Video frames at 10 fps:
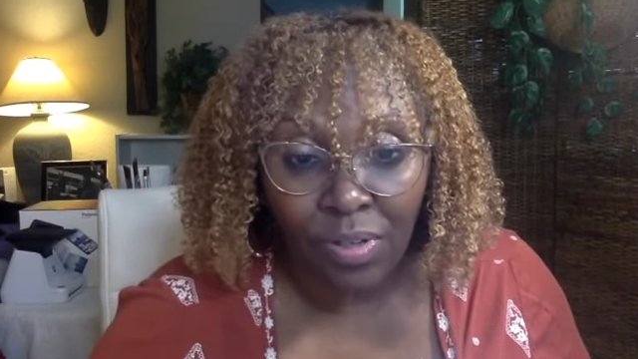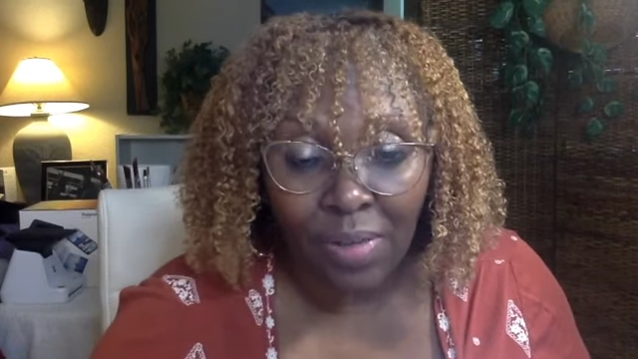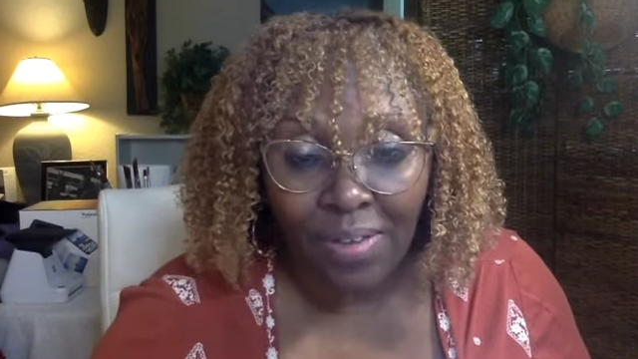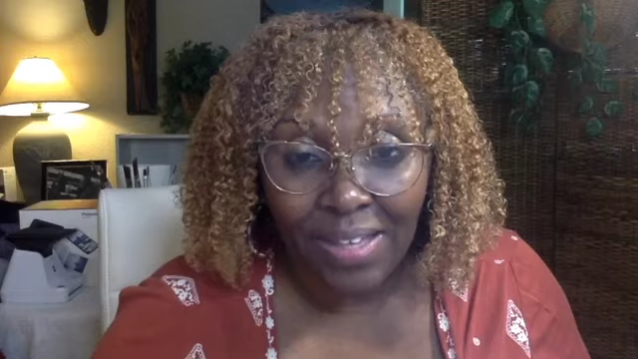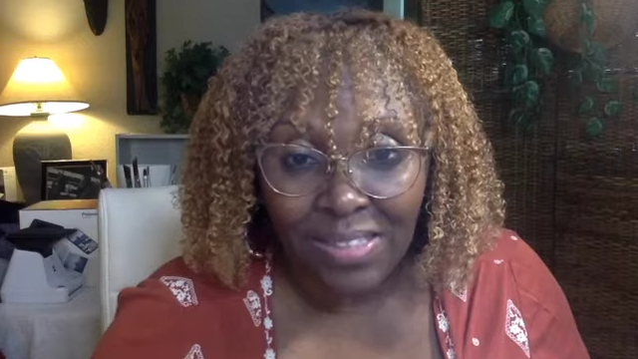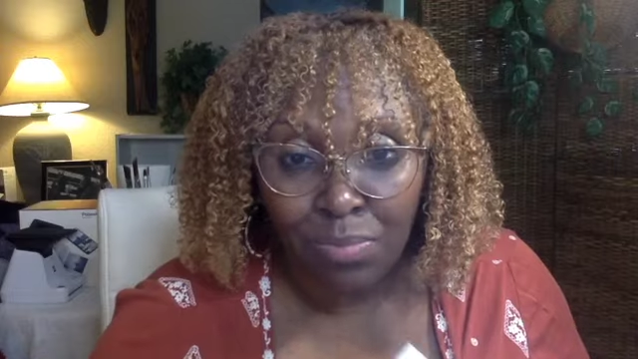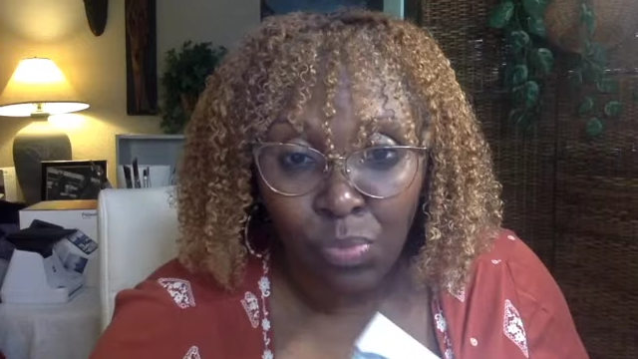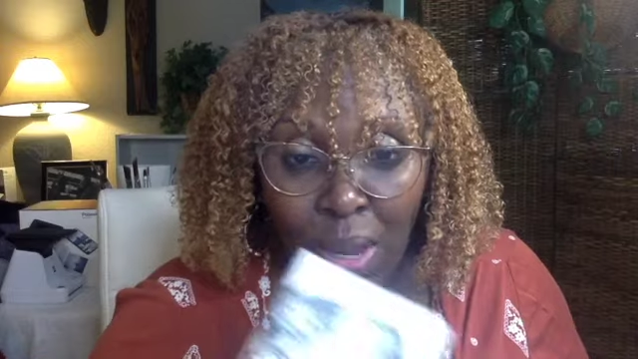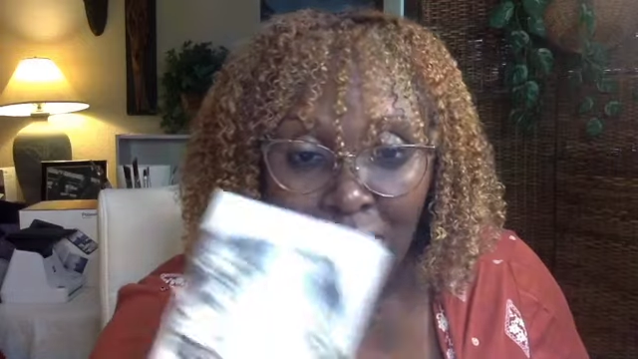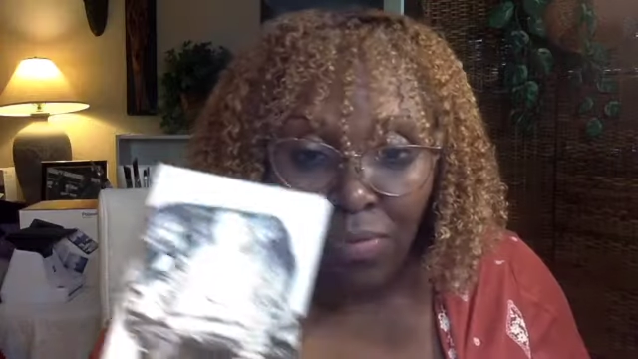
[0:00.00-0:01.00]
I've had some
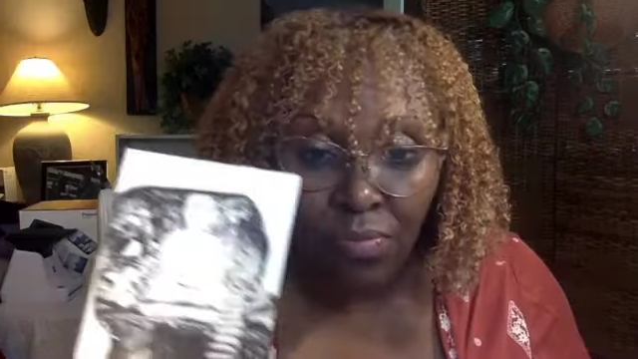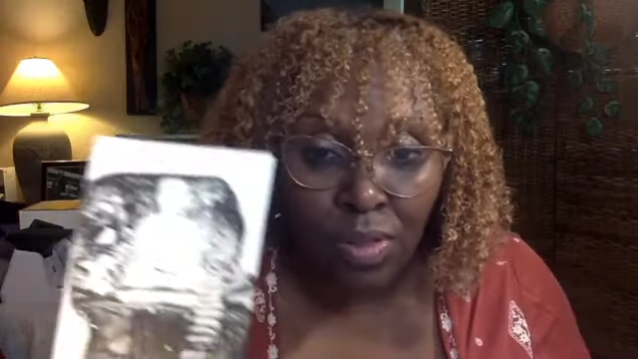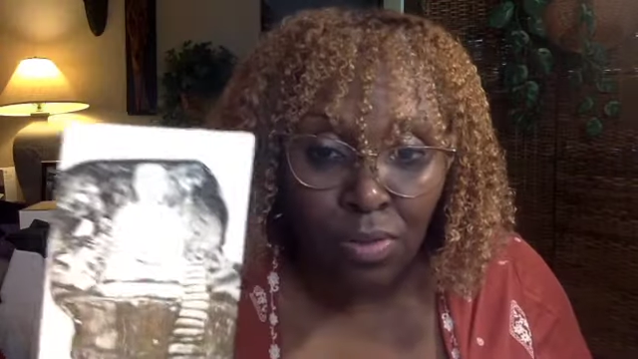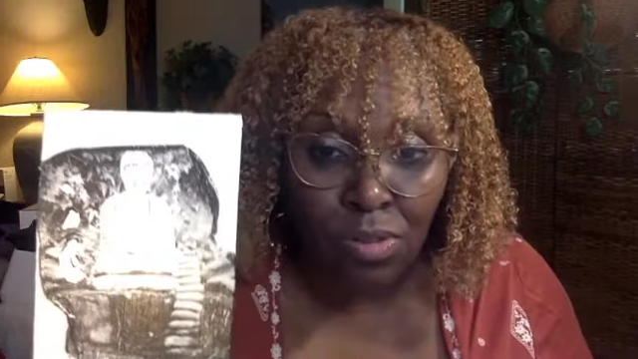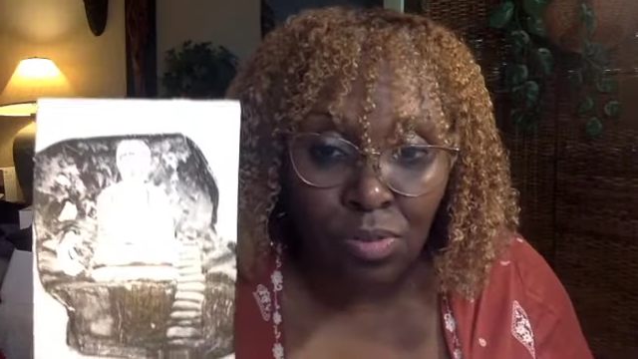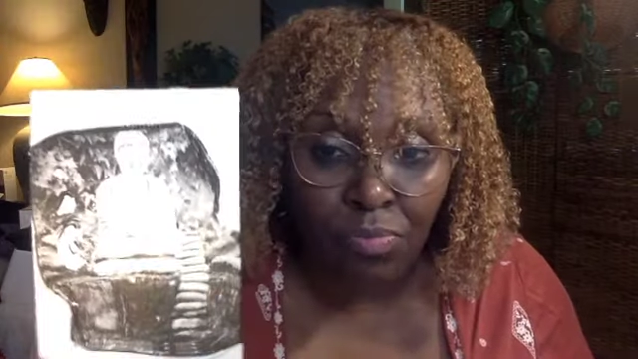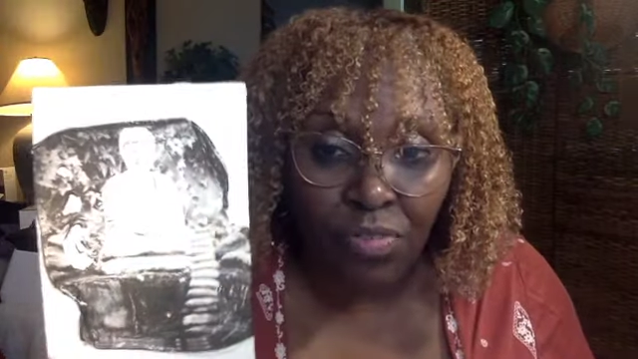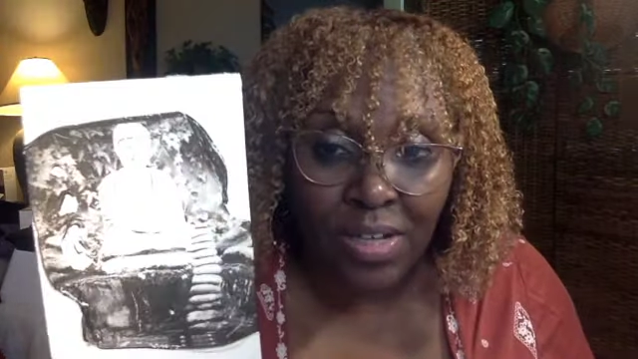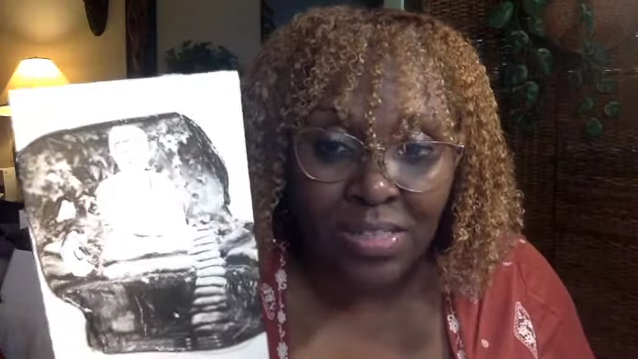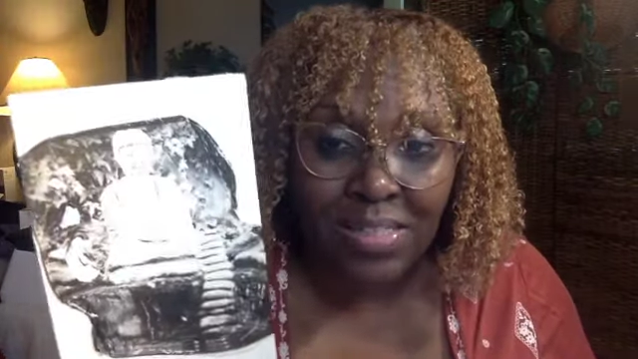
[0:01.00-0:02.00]
rave reviews from
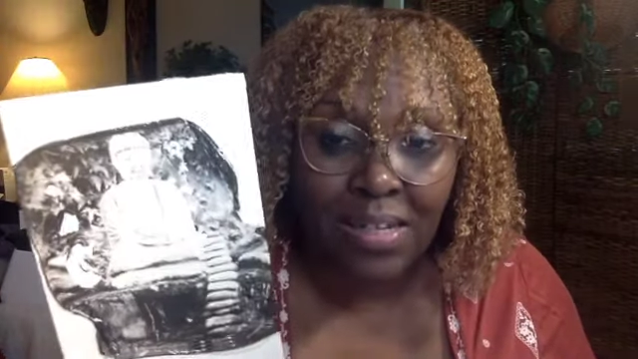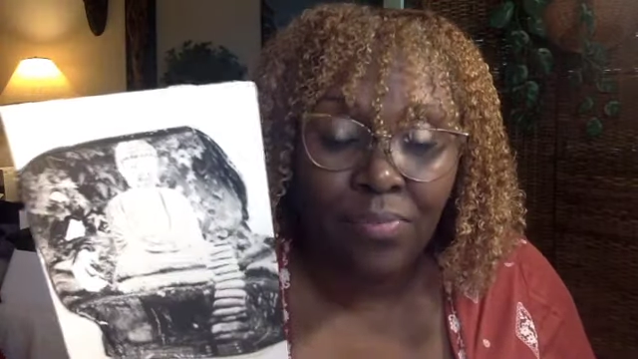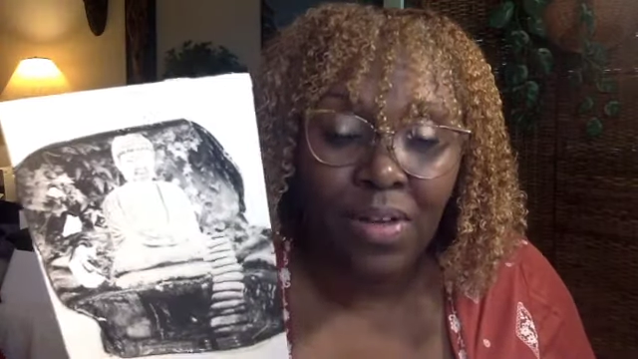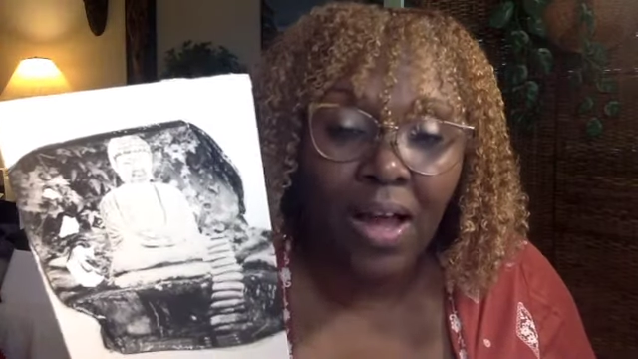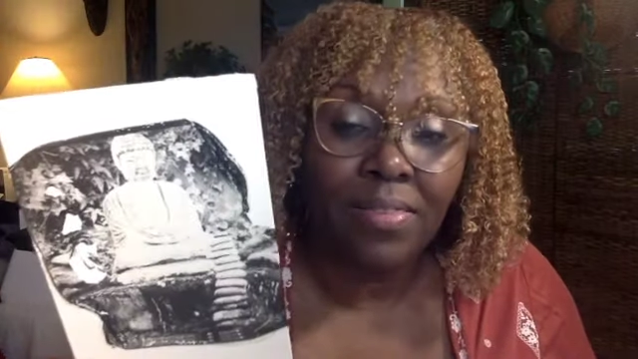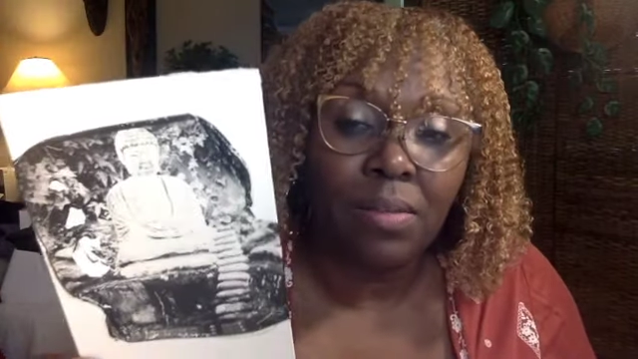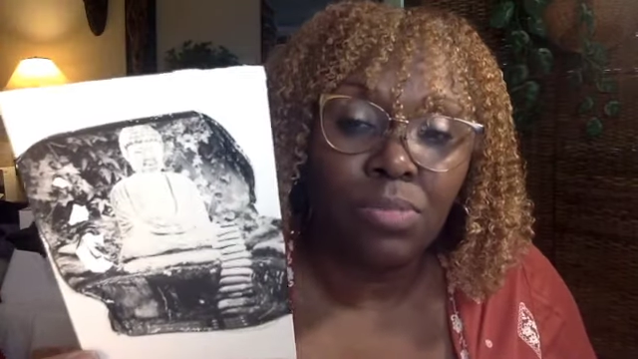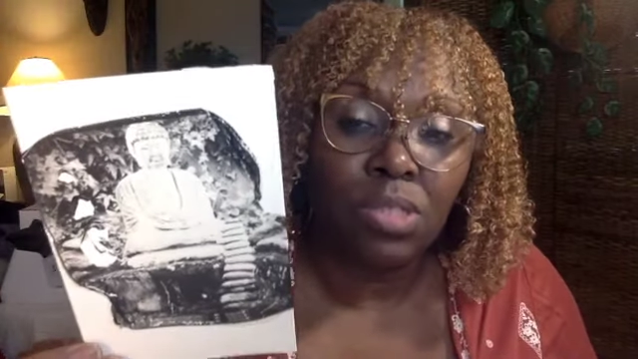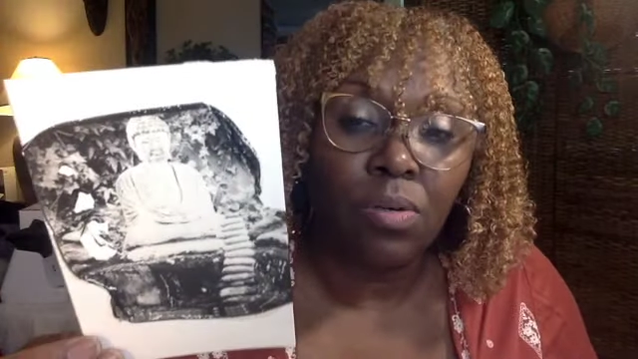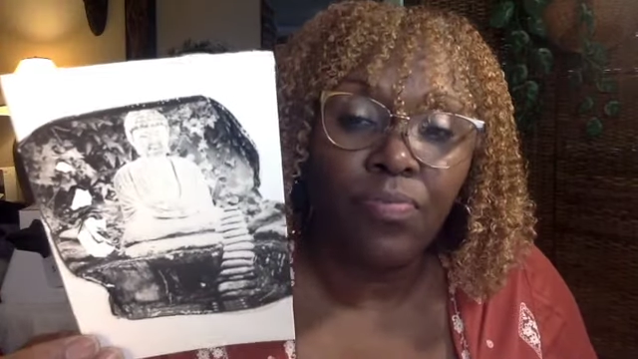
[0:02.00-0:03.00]
friends that have gotten them
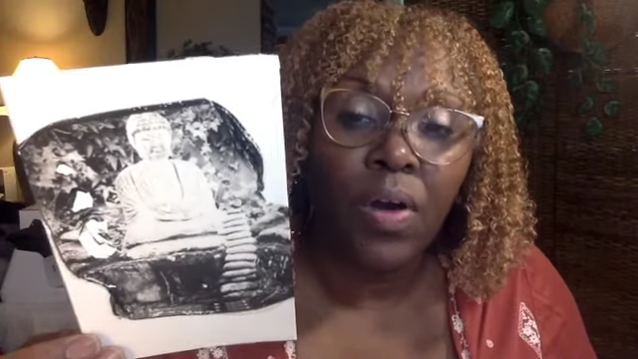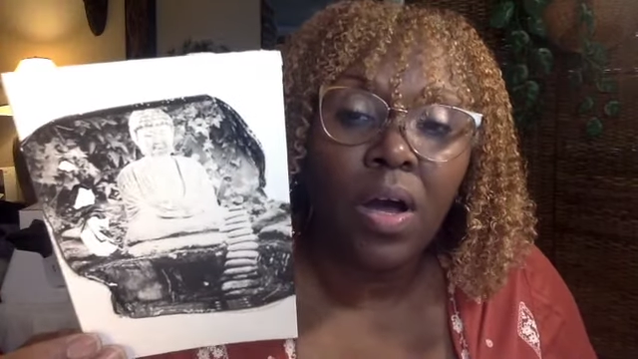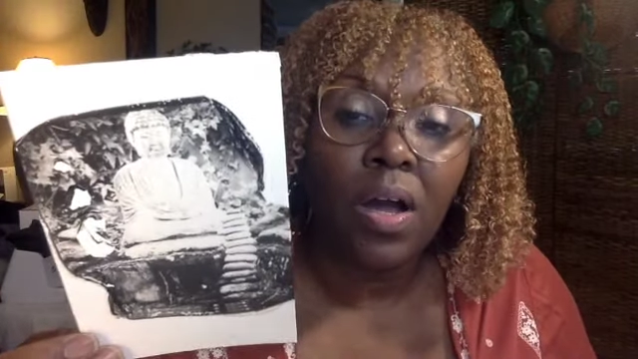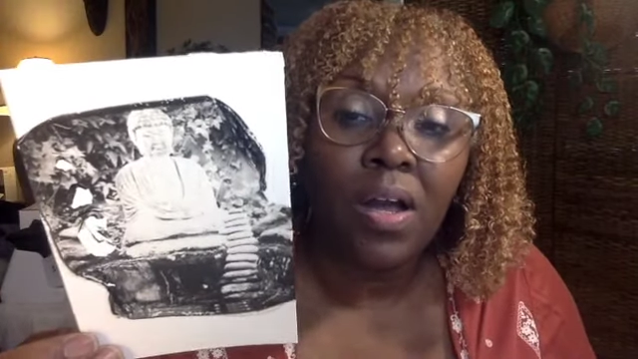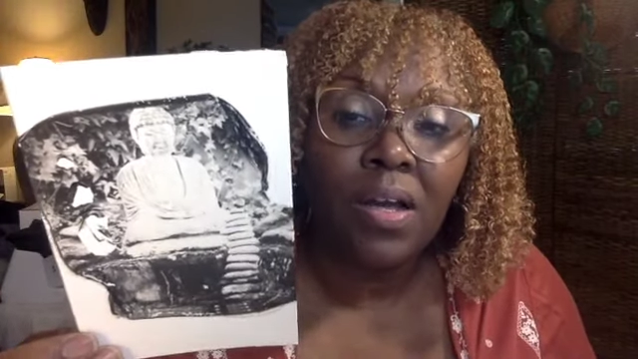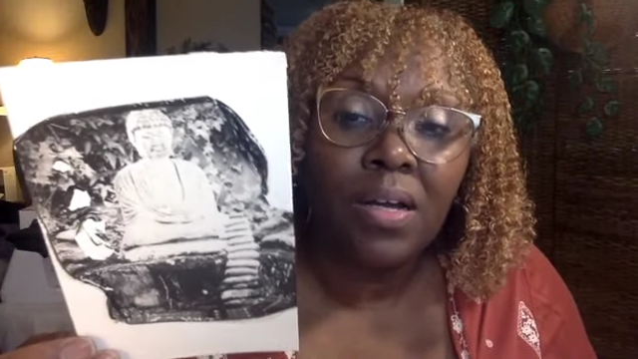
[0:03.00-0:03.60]
so far.